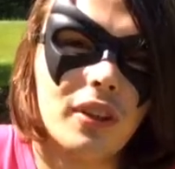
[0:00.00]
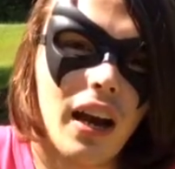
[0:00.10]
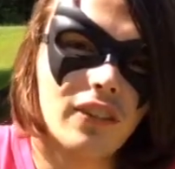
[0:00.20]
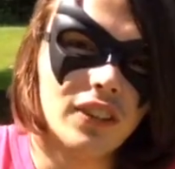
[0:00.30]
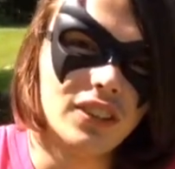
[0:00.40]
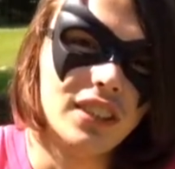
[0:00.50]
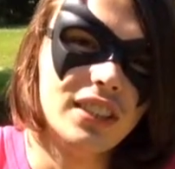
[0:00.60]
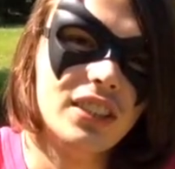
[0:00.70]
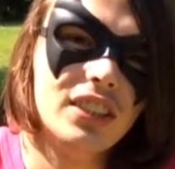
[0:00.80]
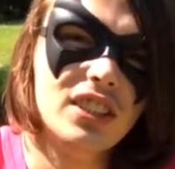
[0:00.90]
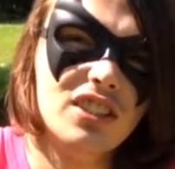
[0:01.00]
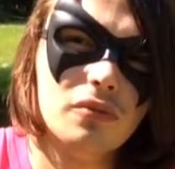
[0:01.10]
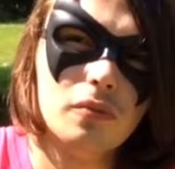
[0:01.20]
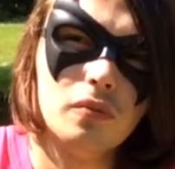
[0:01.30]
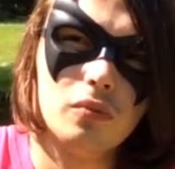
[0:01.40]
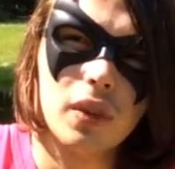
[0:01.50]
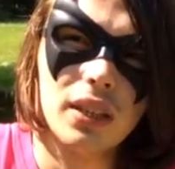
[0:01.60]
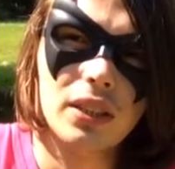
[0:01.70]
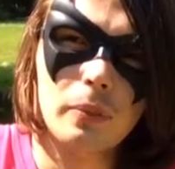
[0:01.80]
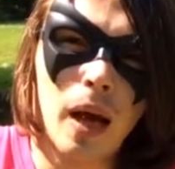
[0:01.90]
After seeing
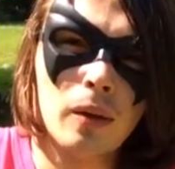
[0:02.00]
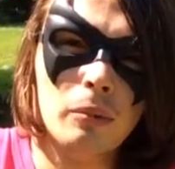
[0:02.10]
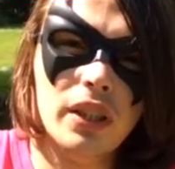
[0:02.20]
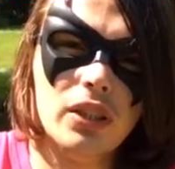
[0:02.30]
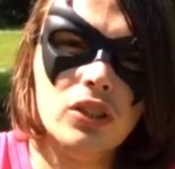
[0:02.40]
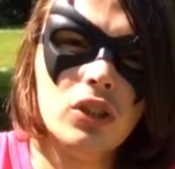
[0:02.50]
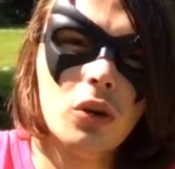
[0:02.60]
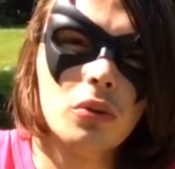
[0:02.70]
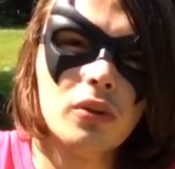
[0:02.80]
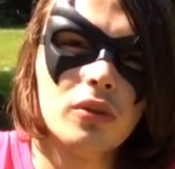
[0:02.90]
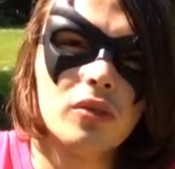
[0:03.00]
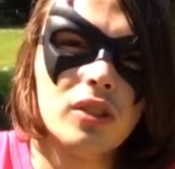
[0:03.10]
basically Batman be a joke